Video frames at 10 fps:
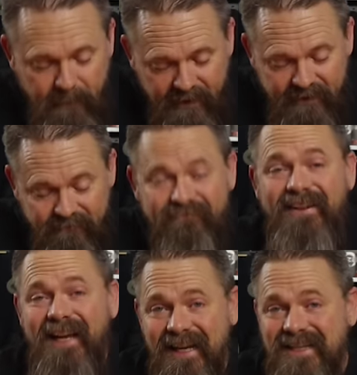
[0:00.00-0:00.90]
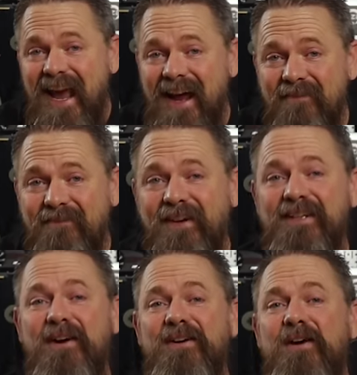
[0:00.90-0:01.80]
But it's kind of
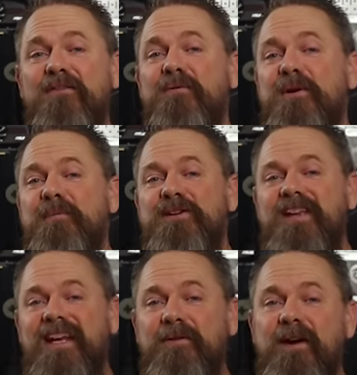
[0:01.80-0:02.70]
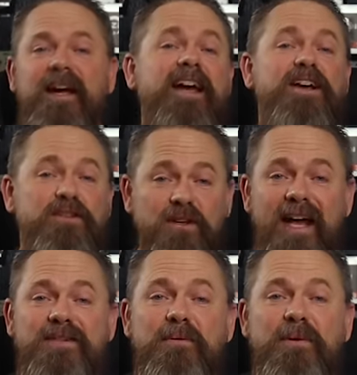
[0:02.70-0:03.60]
fun going over rumors anyway, so
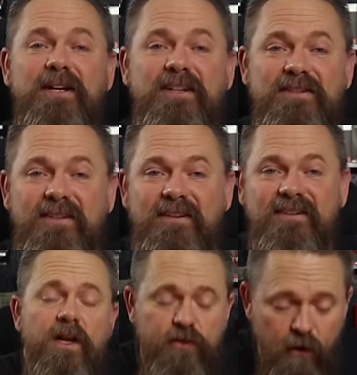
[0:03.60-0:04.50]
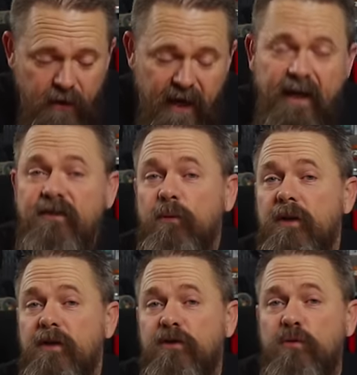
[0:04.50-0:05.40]
that's what we're gonna do. So yes,
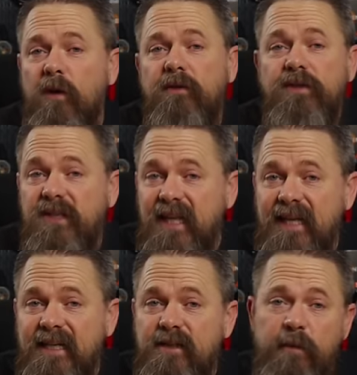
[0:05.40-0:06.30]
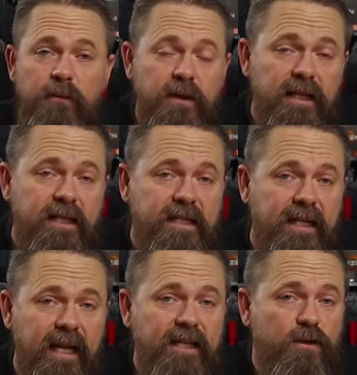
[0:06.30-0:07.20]
Windows 12 is slated to be released
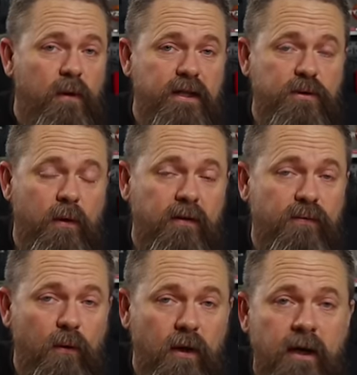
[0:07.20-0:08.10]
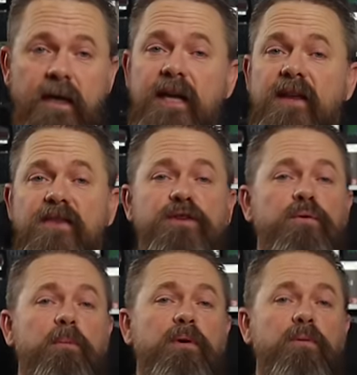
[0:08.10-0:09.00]
in late 2024. This
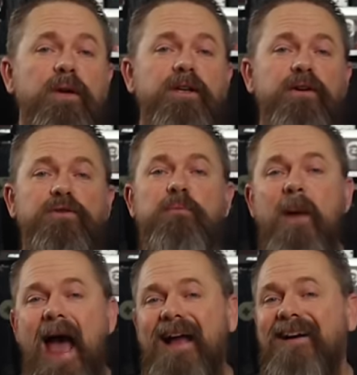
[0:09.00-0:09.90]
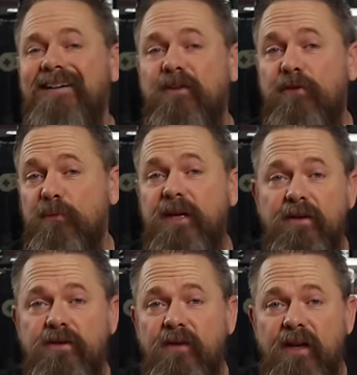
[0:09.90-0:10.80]
will put Windows back on a
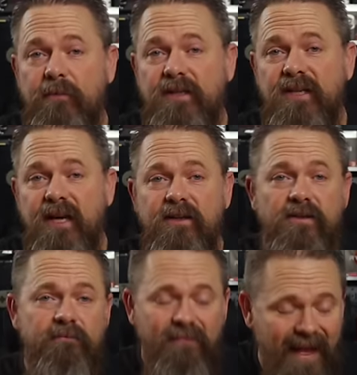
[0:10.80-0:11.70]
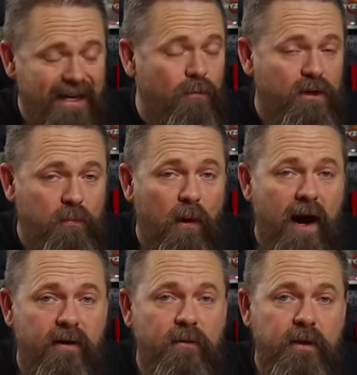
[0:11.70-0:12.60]
three-year development cycle, like it was
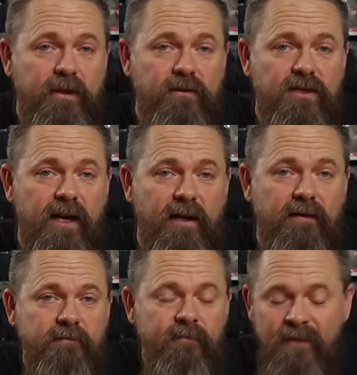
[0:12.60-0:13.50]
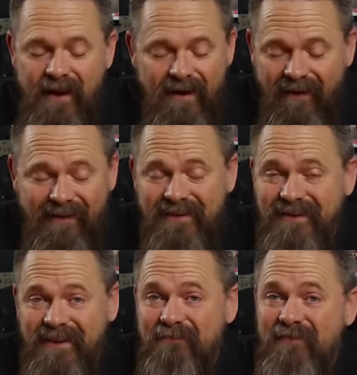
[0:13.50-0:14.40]
prior to Windows 10.
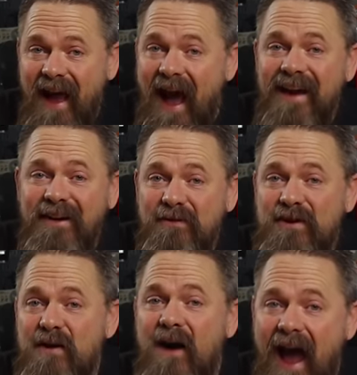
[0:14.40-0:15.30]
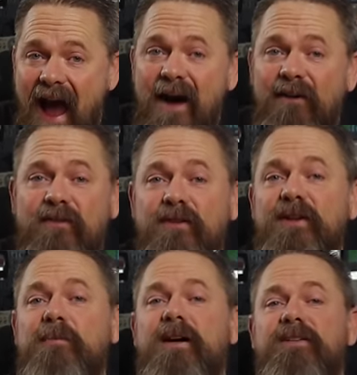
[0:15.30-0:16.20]
Honestly, I don't know how I
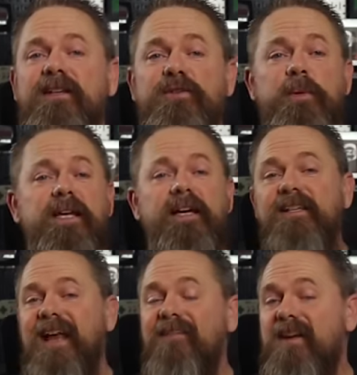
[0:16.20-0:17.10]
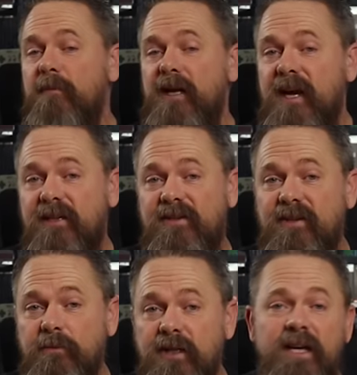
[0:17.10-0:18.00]
feel about this because I've come
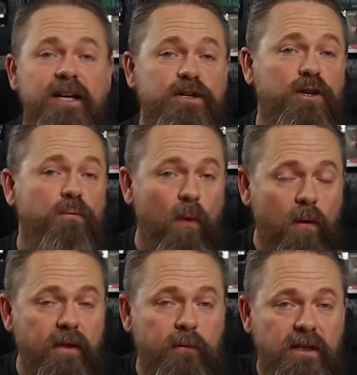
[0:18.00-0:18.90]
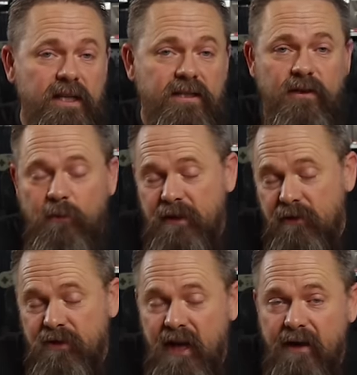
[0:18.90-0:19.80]
accustomed to the rolling release that
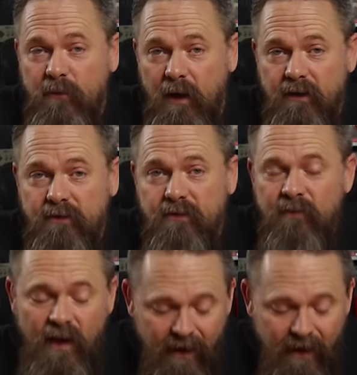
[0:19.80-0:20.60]
Windows 10 was.